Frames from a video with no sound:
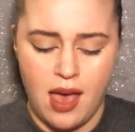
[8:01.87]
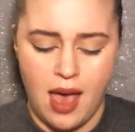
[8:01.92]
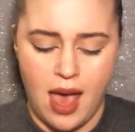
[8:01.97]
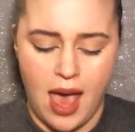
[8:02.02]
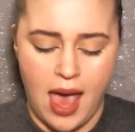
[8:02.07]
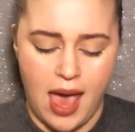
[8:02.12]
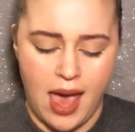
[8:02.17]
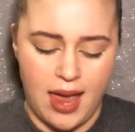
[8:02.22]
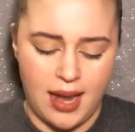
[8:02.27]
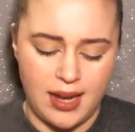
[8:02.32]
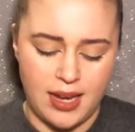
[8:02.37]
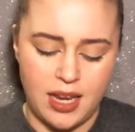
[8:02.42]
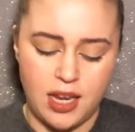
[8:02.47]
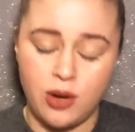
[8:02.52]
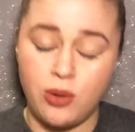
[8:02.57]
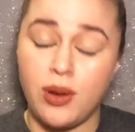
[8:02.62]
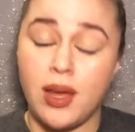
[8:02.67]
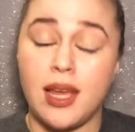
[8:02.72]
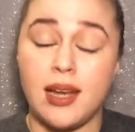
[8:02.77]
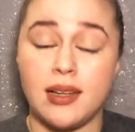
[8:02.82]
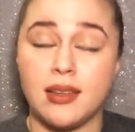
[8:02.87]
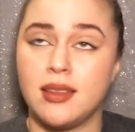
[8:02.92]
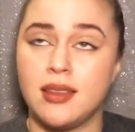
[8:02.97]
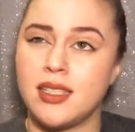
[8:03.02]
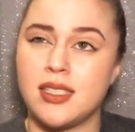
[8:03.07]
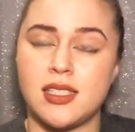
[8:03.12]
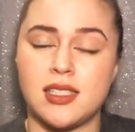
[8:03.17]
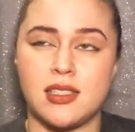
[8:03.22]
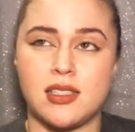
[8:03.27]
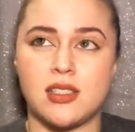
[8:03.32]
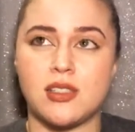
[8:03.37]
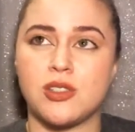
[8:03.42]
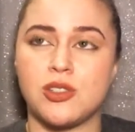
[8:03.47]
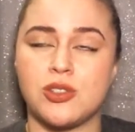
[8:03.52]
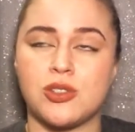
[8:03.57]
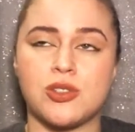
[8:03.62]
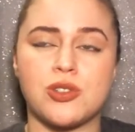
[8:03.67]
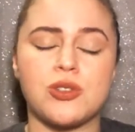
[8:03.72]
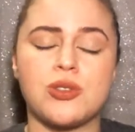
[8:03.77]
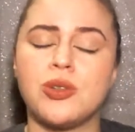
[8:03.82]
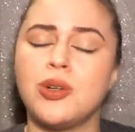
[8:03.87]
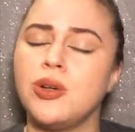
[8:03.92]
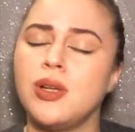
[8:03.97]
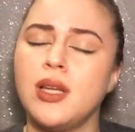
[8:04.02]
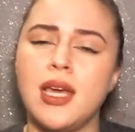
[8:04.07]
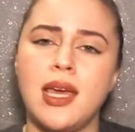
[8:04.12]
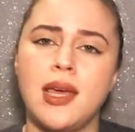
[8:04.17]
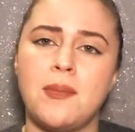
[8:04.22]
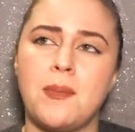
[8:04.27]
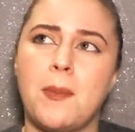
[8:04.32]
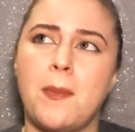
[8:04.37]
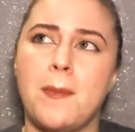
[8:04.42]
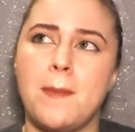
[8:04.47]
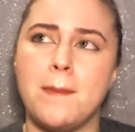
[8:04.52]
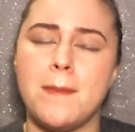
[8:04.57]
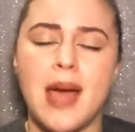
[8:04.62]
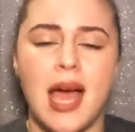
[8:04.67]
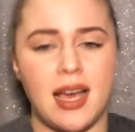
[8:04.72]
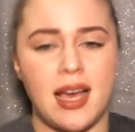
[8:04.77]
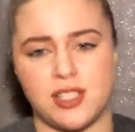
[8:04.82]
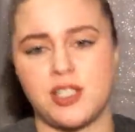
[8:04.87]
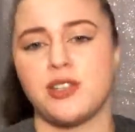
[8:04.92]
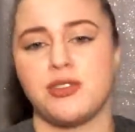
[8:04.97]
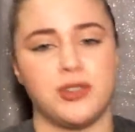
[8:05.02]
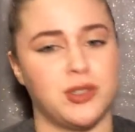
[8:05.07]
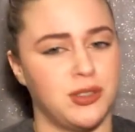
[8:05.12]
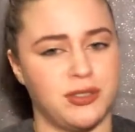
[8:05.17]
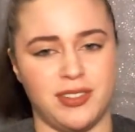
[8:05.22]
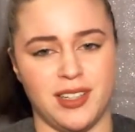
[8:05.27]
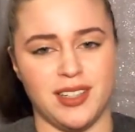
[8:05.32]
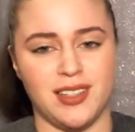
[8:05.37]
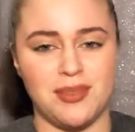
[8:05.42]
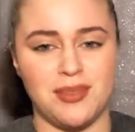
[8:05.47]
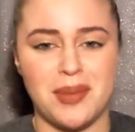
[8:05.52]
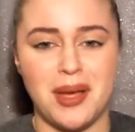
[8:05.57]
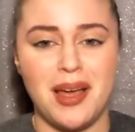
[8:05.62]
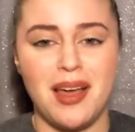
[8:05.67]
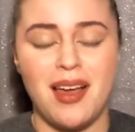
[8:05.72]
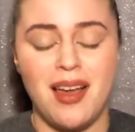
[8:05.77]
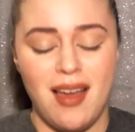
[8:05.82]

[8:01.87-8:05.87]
And he created this truly masterful film.